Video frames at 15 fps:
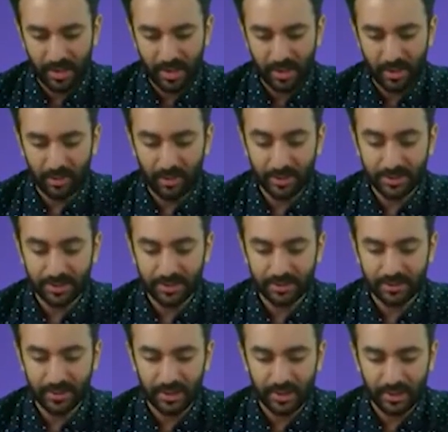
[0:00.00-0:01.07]

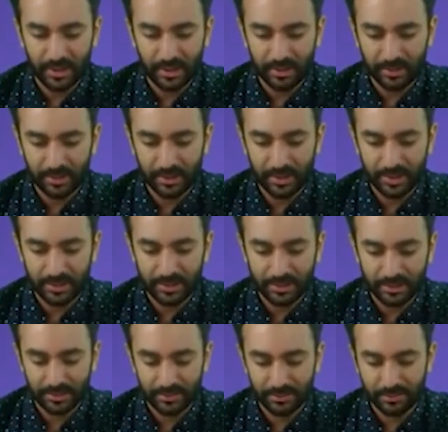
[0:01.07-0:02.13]
Also, I'm going to add
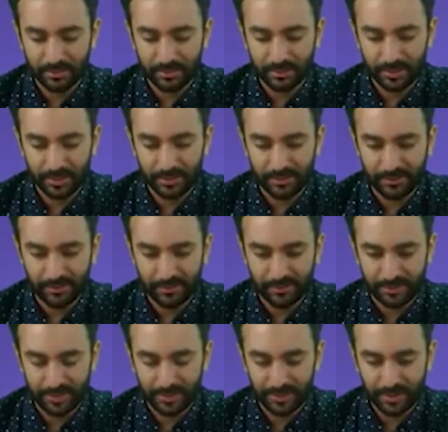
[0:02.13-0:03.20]
some of
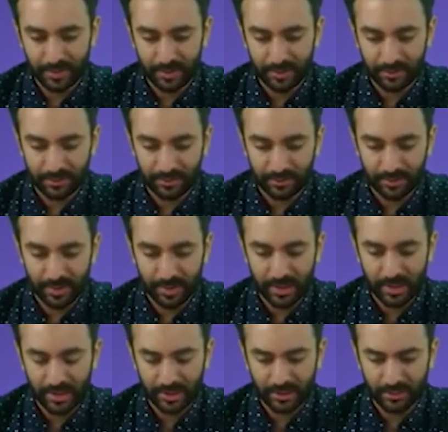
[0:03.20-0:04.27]
the darkroom that
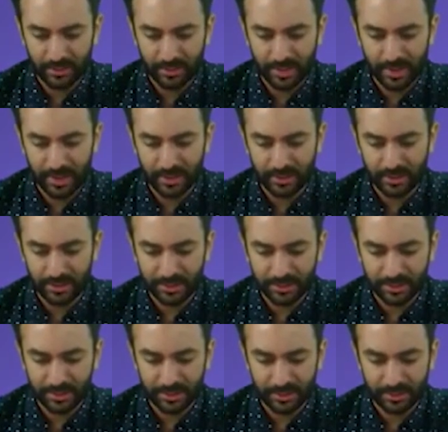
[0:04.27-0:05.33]
I like to add
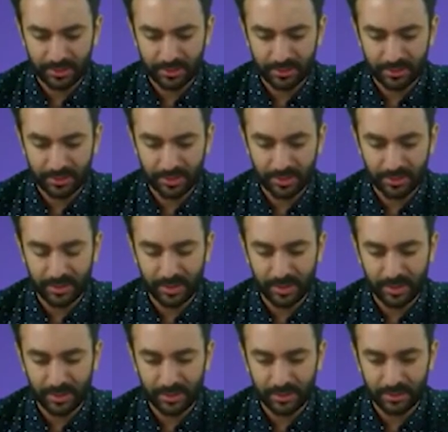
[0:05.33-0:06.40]
just at
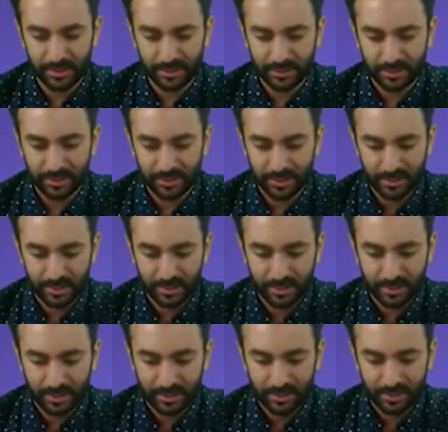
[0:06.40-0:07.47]
the end.
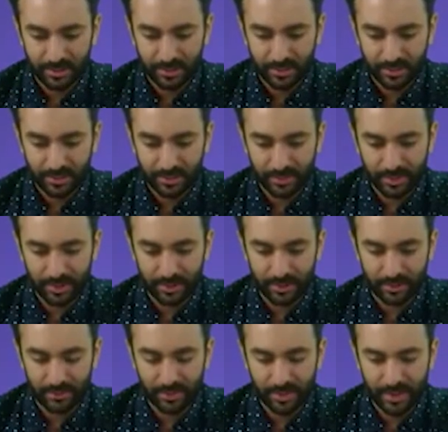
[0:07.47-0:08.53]
Make it
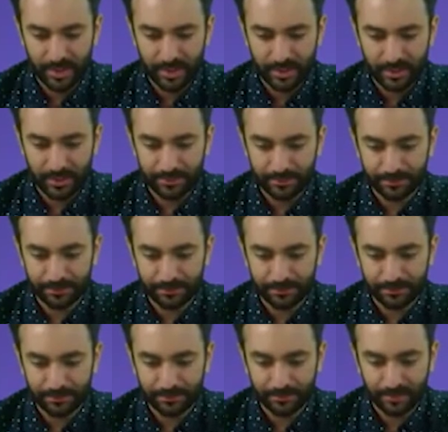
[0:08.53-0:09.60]
look better.
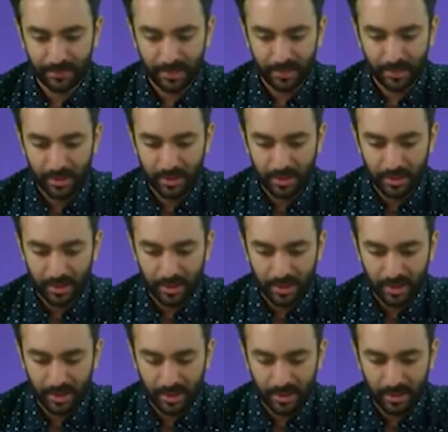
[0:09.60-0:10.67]

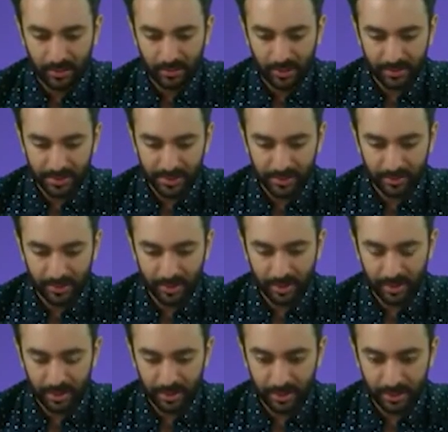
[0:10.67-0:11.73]
And maybe some
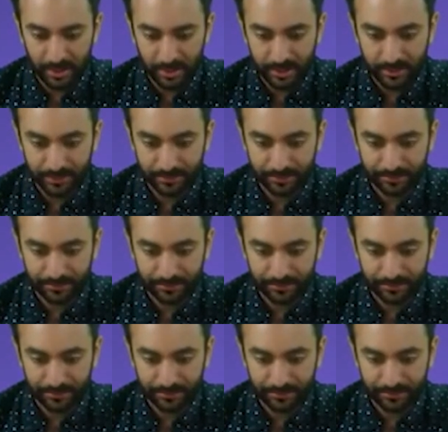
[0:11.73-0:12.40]
color.